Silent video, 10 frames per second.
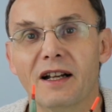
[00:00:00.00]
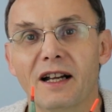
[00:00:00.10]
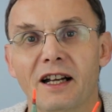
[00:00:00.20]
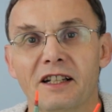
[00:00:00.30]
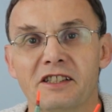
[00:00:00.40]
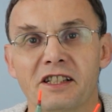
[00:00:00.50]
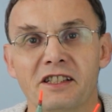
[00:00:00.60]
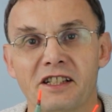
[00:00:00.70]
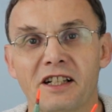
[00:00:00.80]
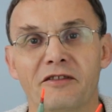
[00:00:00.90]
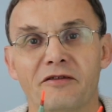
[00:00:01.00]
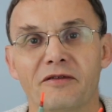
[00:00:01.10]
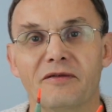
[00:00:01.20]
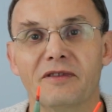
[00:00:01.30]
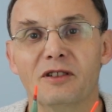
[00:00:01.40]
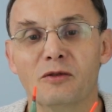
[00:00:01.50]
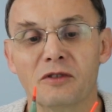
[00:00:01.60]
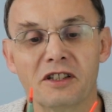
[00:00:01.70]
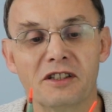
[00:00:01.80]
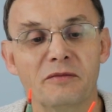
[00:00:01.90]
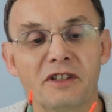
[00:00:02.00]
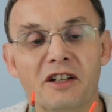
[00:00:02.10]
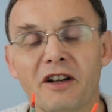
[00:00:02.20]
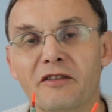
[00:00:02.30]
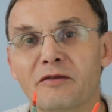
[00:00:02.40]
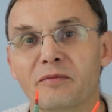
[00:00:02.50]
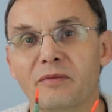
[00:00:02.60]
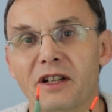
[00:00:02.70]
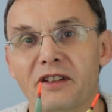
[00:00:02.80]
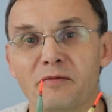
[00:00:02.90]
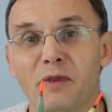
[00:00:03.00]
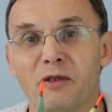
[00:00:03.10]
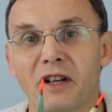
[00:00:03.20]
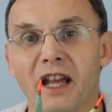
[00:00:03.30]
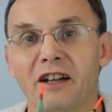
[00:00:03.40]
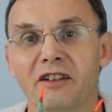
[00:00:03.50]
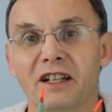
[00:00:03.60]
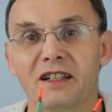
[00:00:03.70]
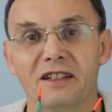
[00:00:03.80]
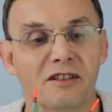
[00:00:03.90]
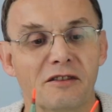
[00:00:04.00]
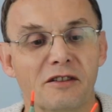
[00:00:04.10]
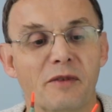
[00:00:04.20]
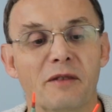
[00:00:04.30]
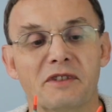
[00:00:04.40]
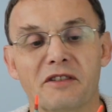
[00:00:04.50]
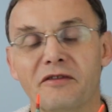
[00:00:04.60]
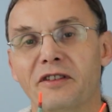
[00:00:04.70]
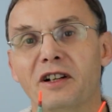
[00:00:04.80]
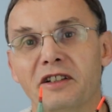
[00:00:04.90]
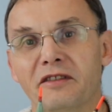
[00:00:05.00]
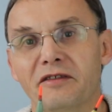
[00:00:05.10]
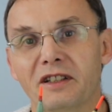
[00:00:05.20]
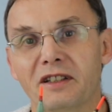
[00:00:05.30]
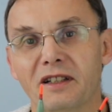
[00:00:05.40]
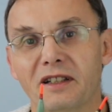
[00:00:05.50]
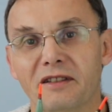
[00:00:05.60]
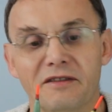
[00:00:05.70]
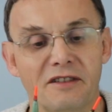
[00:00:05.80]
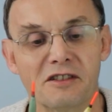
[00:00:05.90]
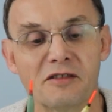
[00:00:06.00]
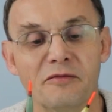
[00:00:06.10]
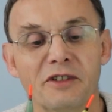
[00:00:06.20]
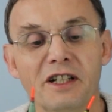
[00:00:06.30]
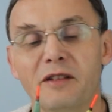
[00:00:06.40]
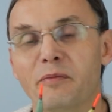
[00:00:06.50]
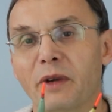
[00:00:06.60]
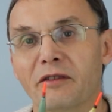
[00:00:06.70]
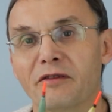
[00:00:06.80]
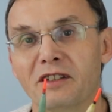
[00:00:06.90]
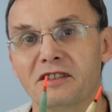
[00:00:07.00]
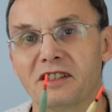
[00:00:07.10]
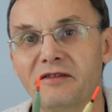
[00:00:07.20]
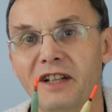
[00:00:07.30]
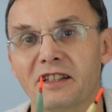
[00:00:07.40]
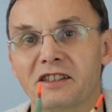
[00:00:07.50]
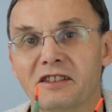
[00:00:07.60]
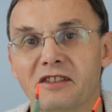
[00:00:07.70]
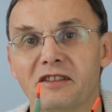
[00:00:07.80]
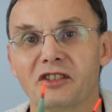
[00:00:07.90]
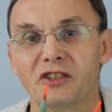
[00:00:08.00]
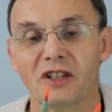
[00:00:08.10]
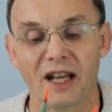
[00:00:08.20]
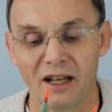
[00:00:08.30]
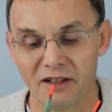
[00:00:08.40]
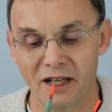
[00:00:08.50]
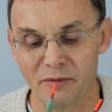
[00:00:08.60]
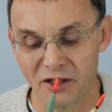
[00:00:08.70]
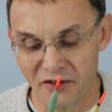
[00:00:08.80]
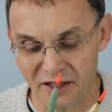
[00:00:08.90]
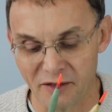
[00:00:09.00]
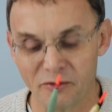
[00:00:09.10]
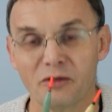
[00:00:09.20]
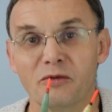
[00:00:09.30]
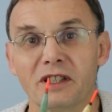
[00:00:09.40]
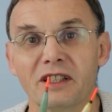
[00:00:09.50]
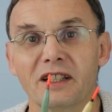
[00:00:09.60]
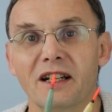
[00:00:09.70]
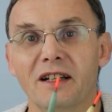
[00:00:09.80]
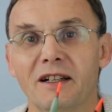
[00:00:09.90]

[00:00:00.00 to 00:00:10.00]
And since then I've ordered them direct from, I think it's Bulgaria, and got them up to 5, and got some really big floats I've yet to try out yet, but I think they will work.